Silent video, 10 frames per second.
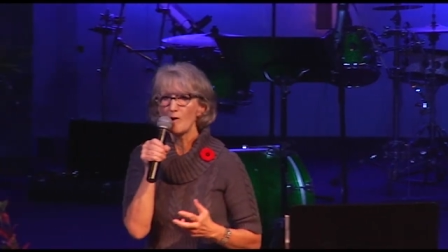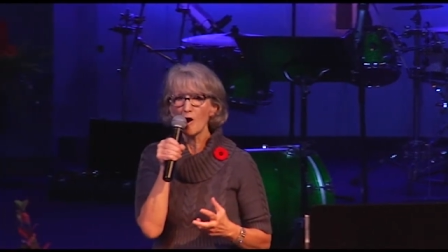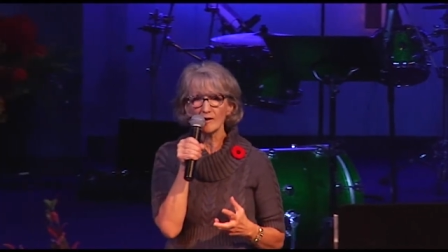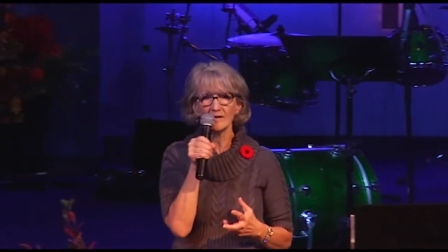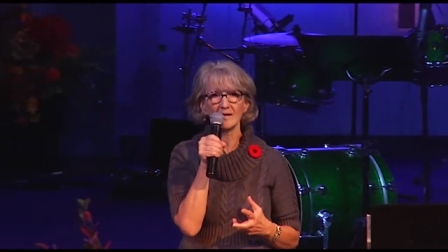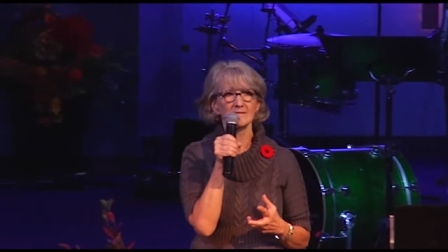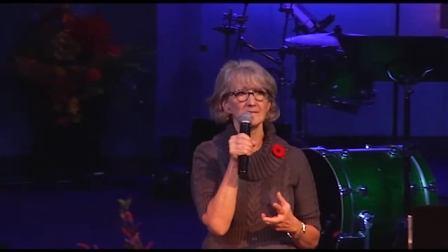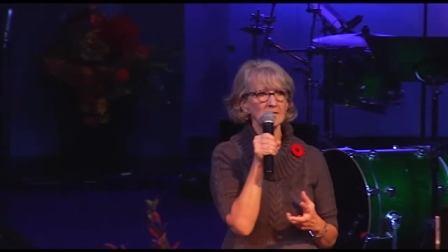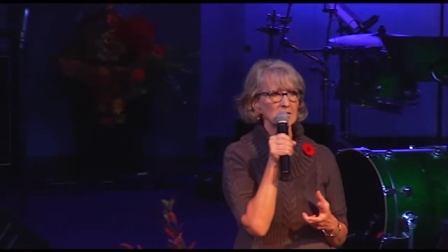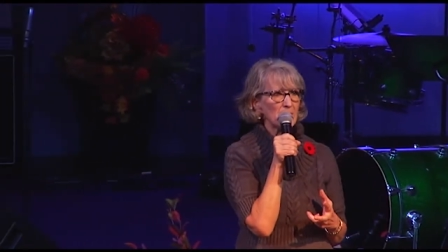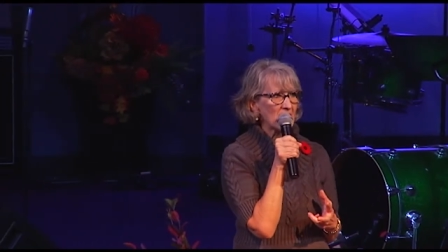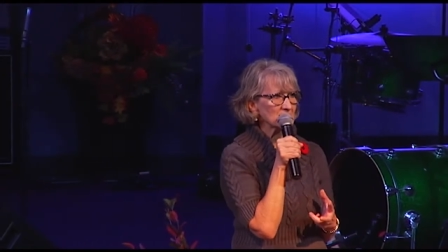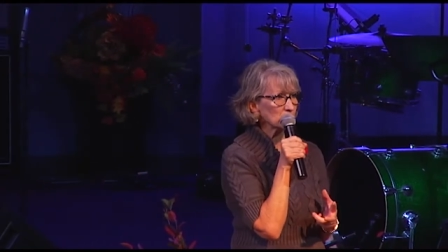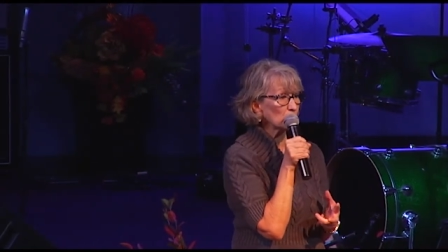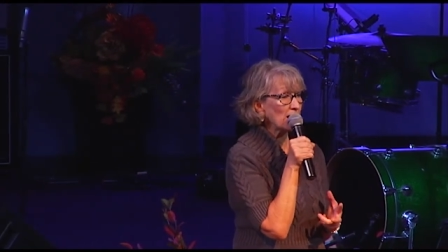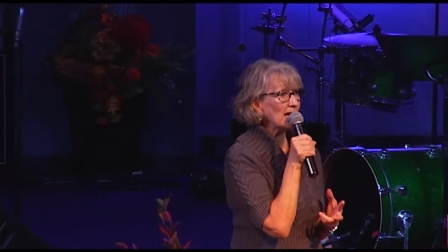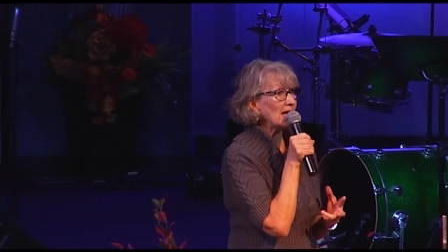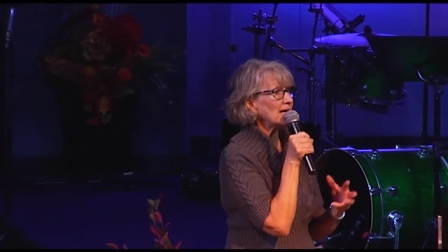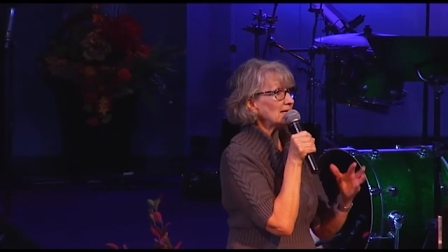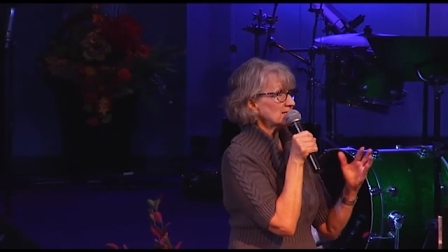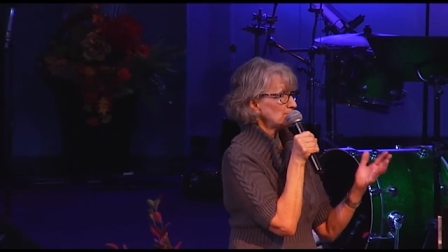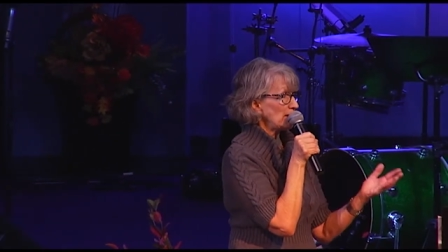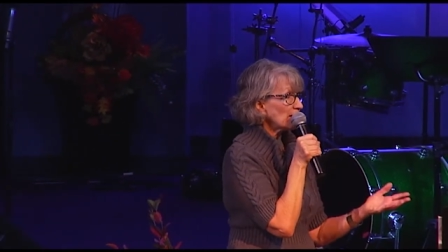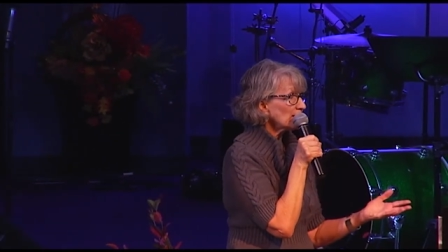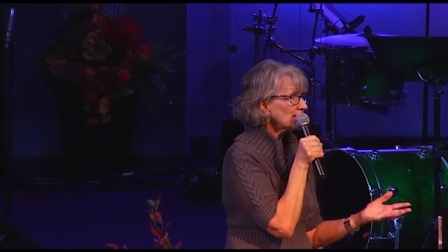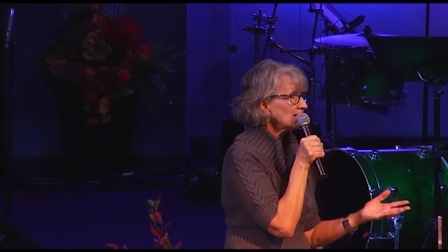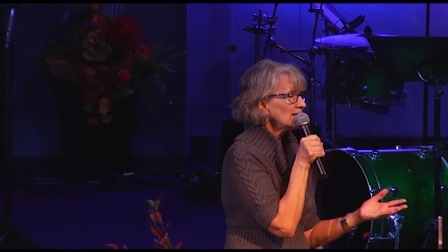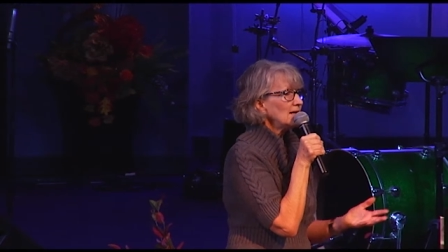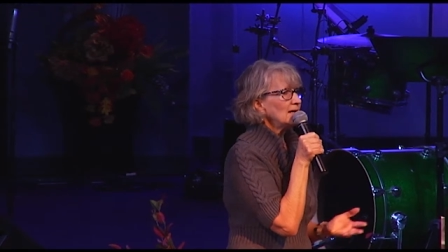Mark has since passed away and is buried